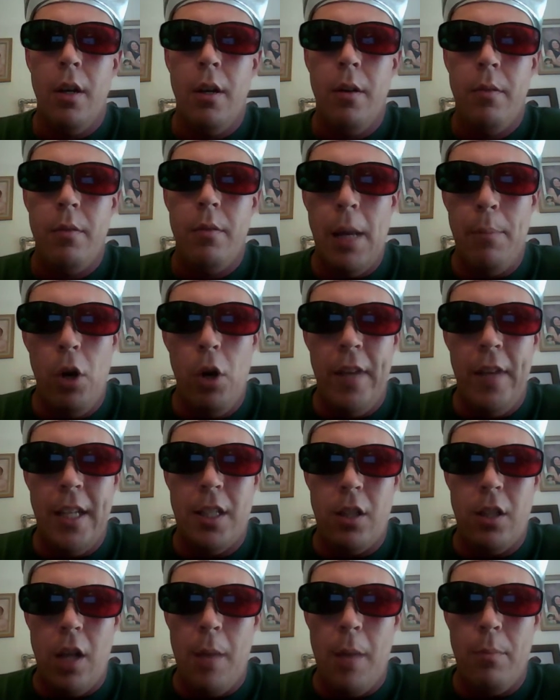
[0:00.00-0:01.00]
the movie
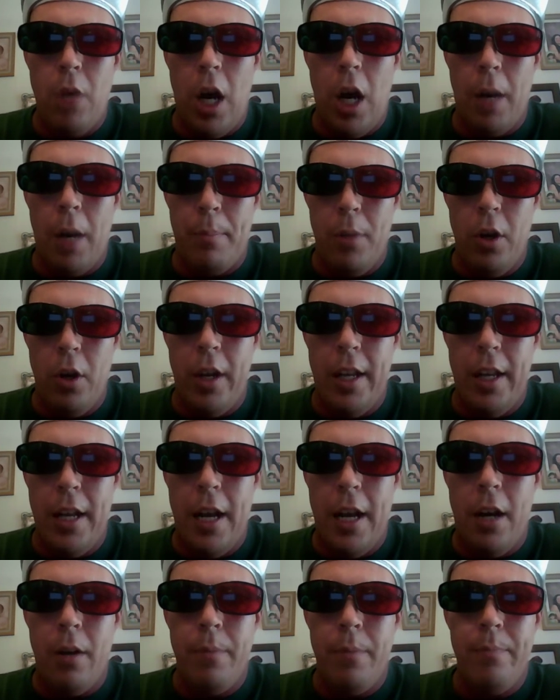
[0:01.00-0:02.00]
Slumdog
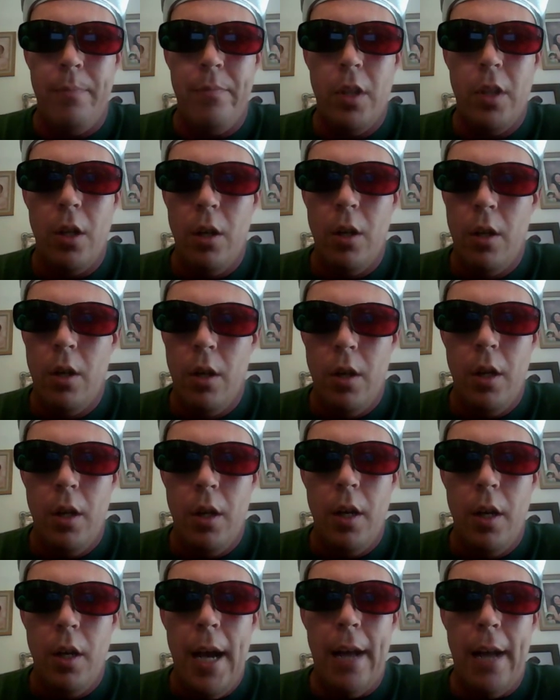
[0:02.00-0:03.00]
Millionaire
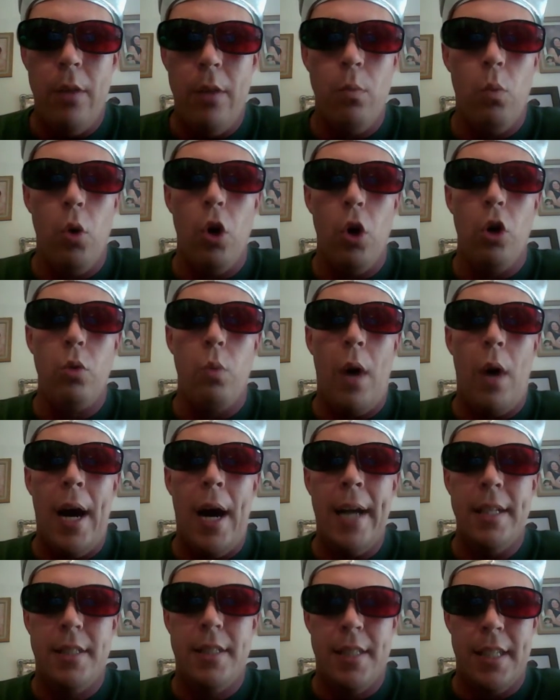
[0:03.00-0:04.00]
had
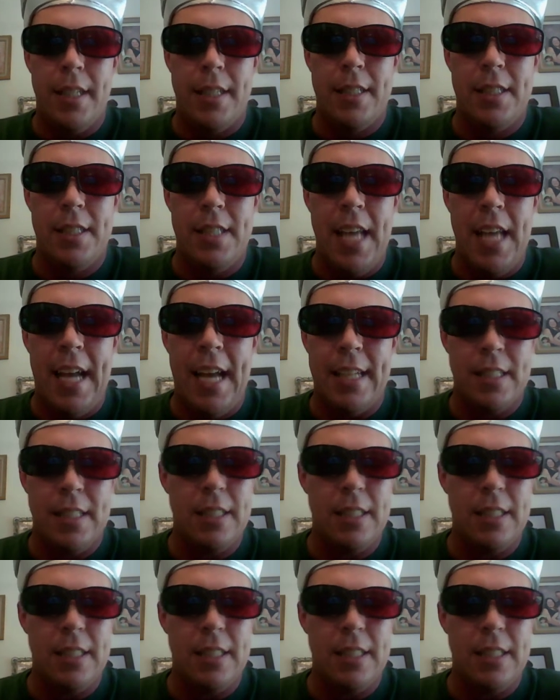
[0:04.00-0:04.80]
worldwide success.